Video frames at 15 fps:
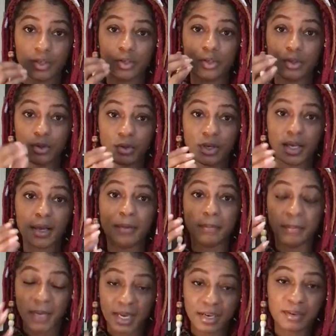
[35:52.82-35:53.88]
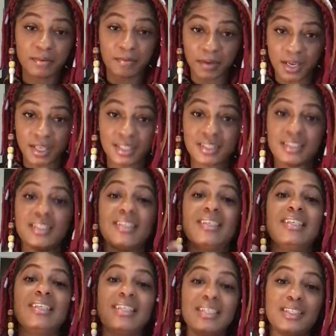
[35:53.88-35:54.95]
You can manifest
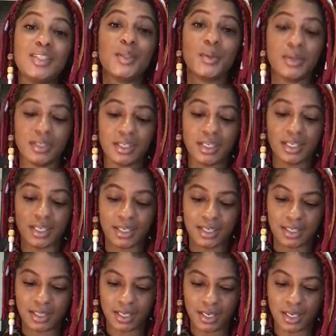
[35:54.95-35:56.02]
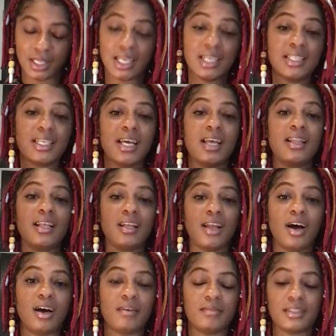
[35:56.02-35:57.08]
literally anything. They say the
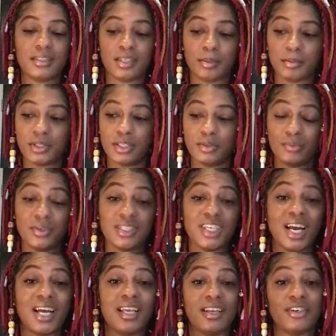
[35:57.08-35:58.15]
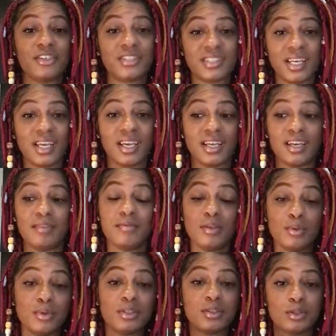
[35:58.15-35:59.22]
law of assumption, which I understand. If
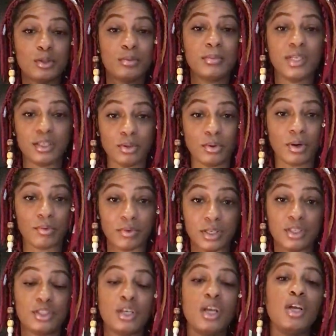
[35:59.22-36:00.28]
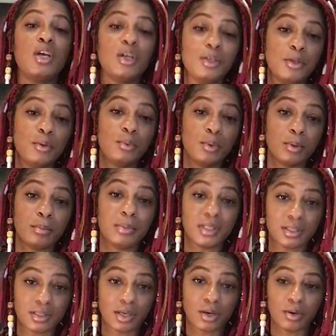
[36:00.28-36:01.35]
you assume that you are rich, you will be
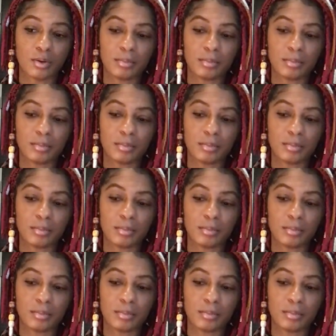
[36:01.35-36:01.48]
so.